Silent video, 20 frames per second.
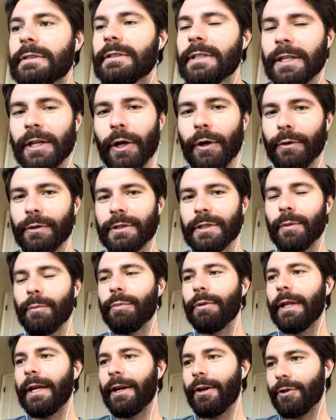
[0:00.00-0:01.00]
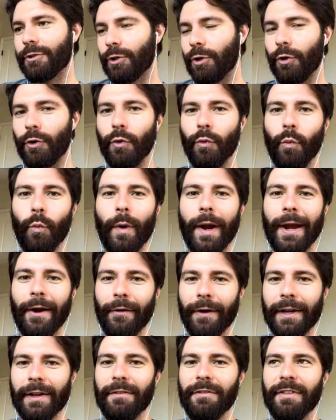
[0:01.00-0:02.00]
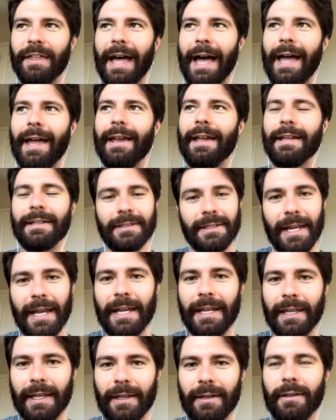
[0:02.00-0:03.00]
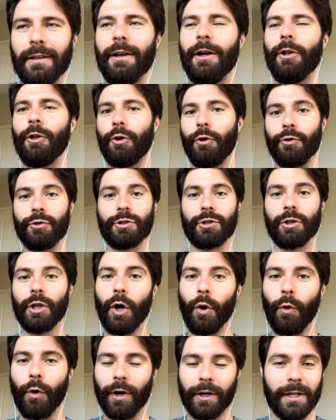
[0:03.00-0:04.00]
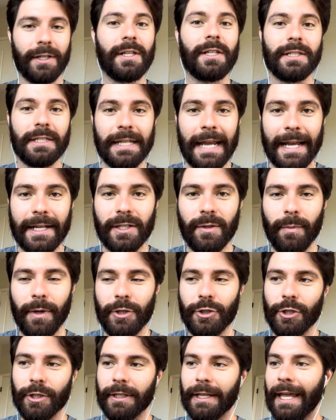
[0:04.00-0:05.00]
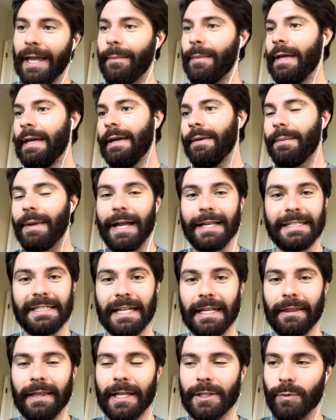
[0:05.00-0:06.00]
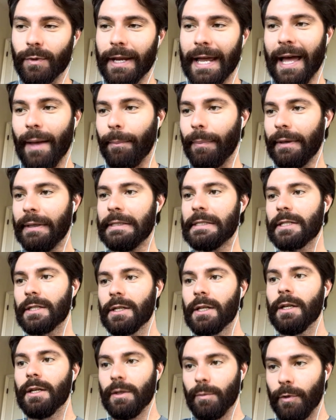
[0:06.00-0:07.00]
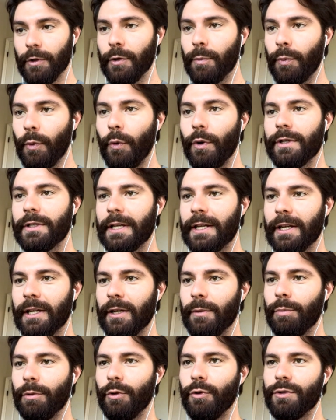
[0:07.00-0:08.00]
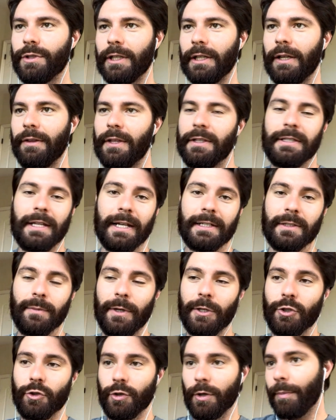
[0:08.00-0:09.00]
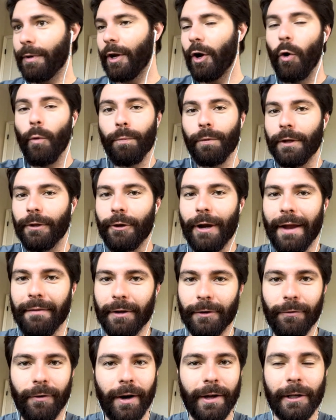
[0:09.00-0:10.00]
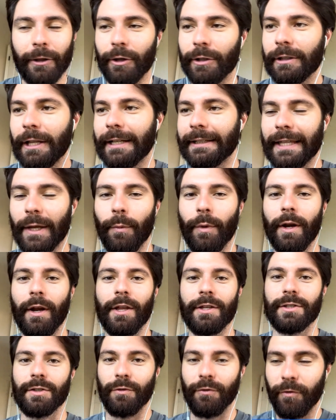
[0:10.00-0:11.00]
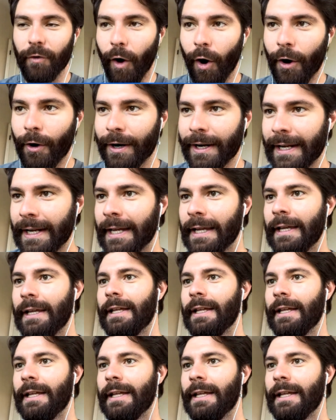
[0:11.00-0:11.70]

you know some players are a little wary of that and take it a little slower because it's an exhibition game not saying that's what happened but the bruins ended up losing on this exhibition trip but hopefully they're having fun it looked like they went on a safari